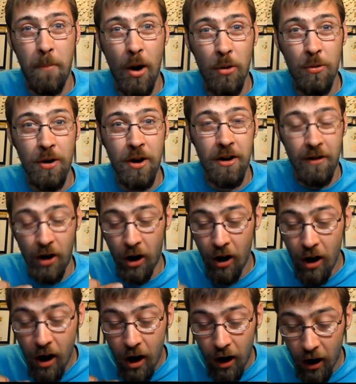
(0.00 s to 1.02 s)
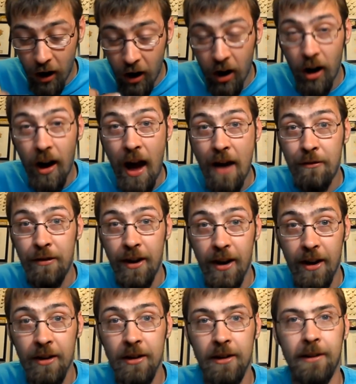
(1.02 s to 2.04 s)
bolder, and a lot
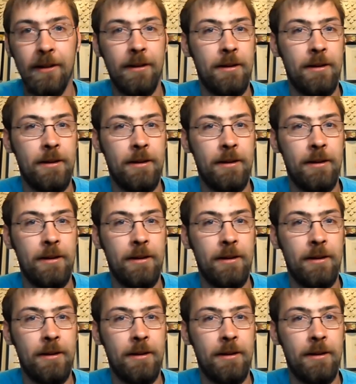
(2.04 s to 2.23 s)
heavier.